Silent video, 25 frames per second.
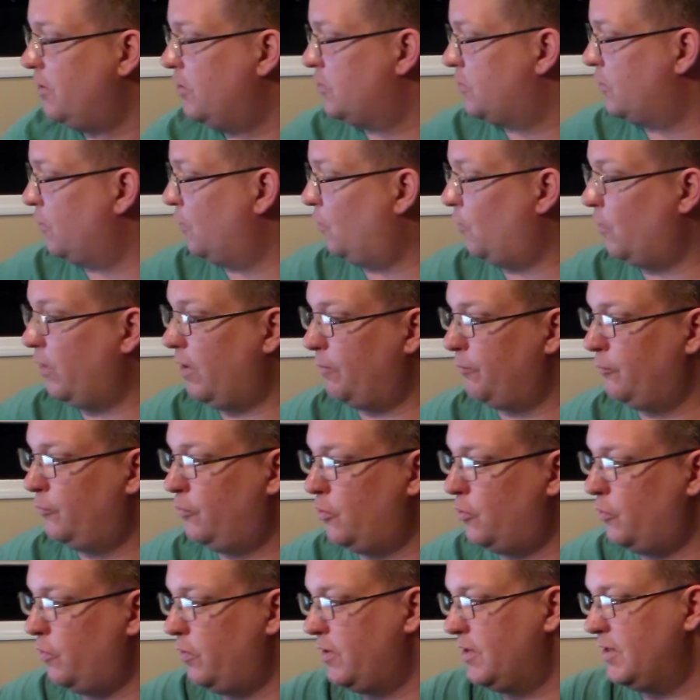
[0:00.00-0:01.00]
So what I'm
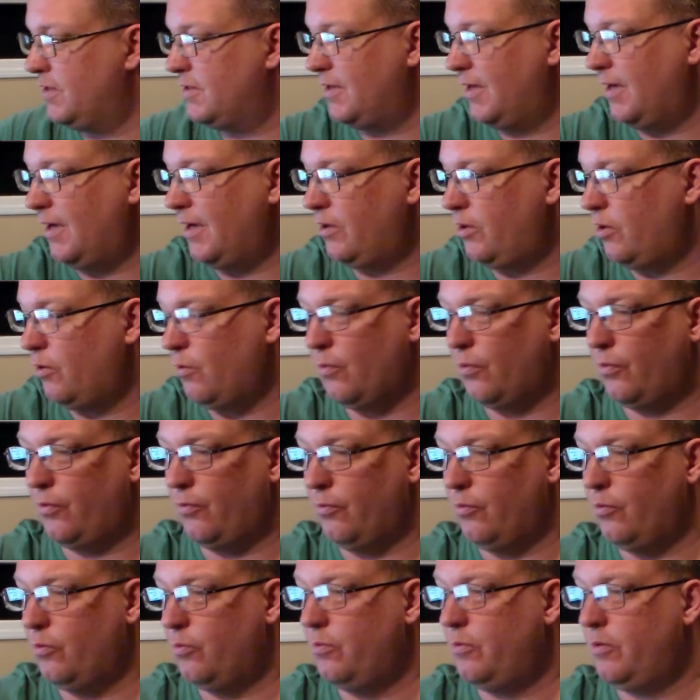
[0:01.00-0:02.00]
doing is uh, going
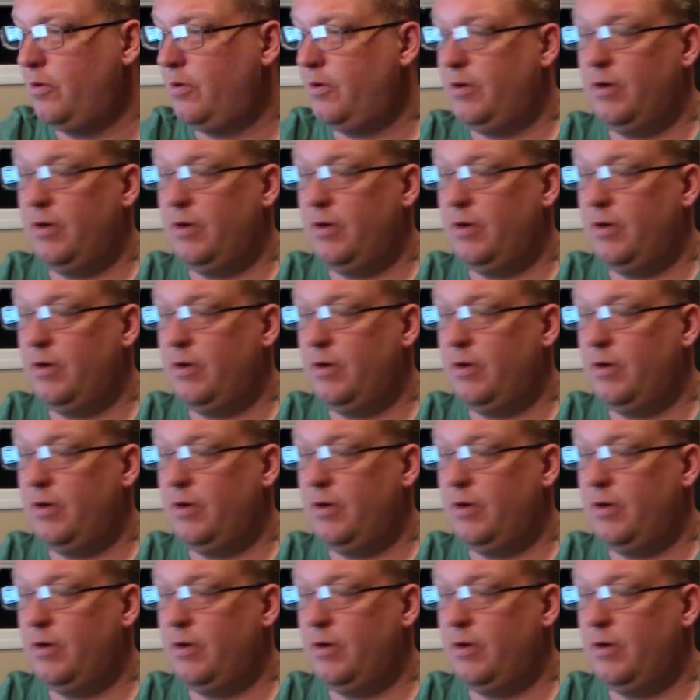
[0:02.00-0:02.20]
through,